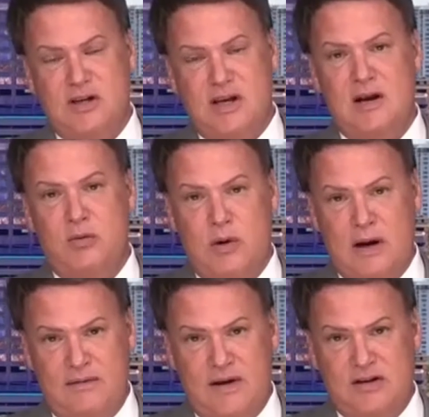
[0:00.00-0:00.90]
in
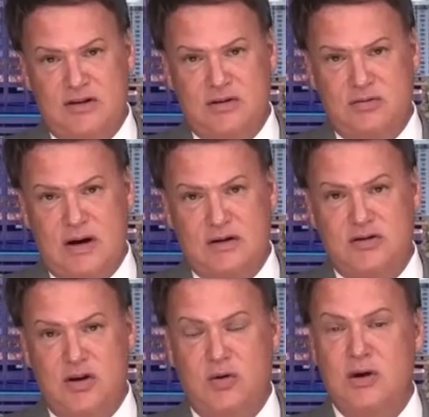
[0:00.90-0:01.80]
renovations, right?
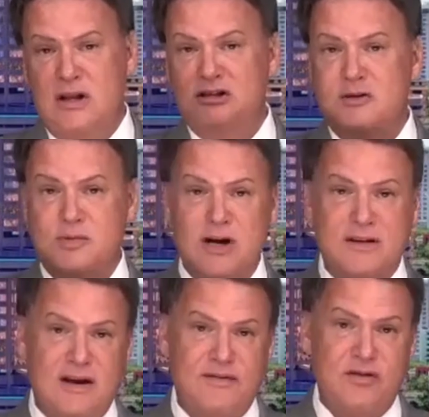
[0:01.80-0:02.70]
So let's subtract
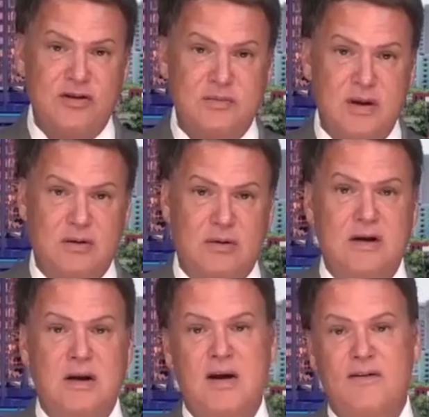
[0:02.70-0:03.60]
that first million, right?
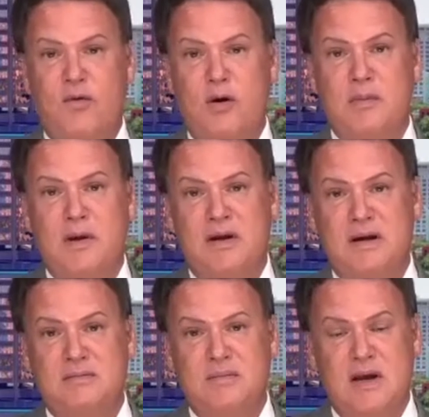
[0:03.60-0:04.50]
4
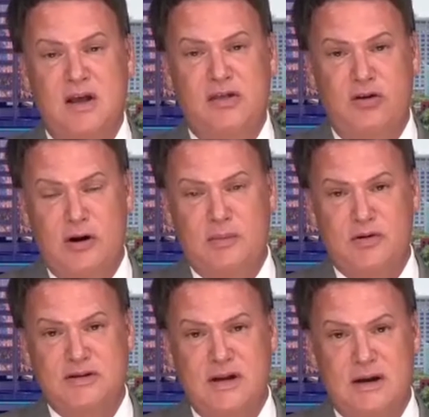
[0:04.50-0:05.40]
million,
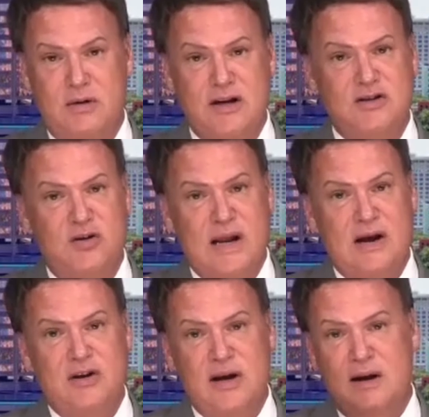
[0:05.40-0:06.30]
30%, right? So now
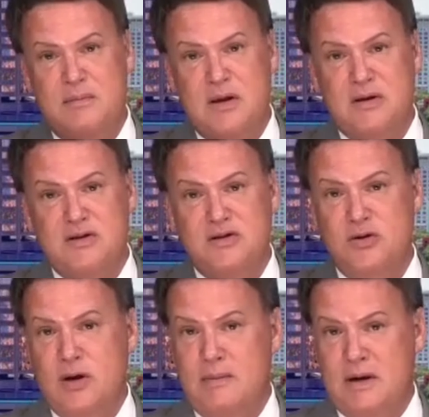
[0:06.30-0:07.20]
you got $1.2 million
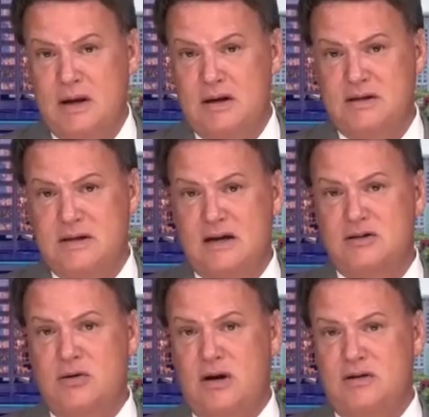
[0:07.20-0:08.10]
coming in
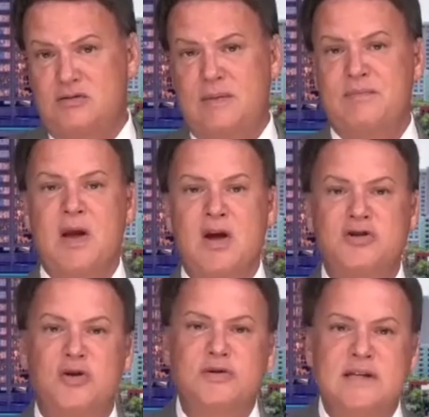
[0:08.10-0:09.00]
tax credits, right?
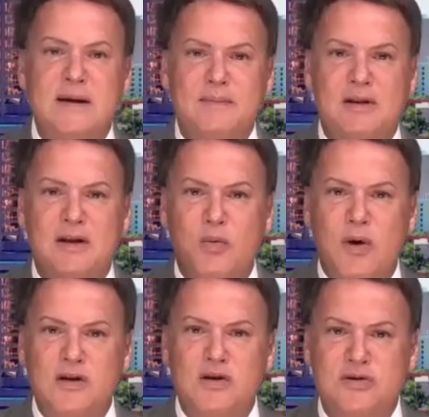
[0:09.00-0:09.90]
So typically
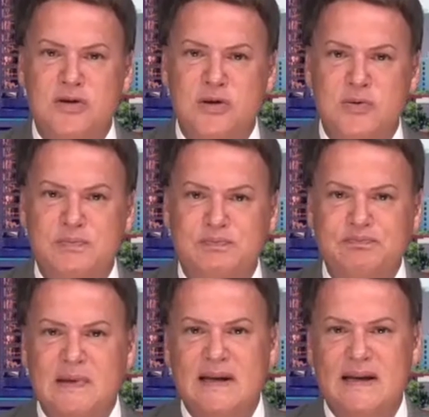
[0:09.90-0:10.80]
what you do
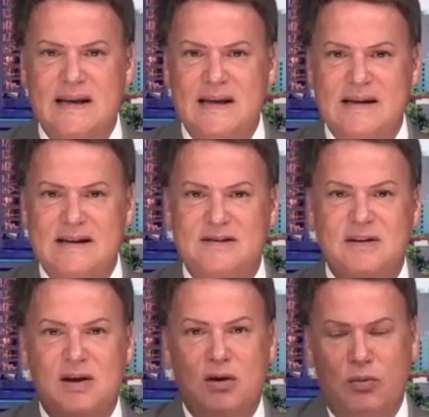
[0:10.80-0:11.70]

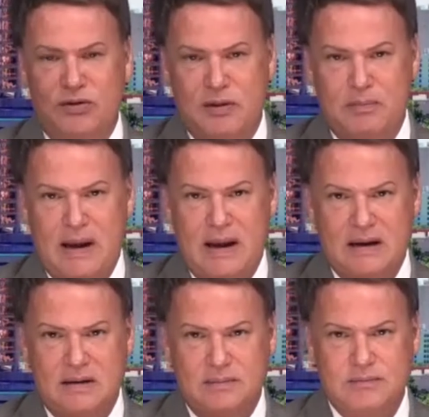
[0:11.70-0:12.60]
is with the
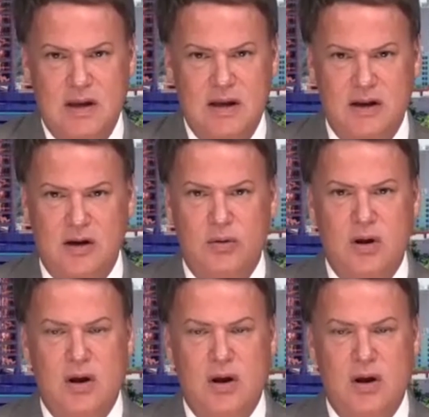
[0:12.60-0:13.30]
bank, you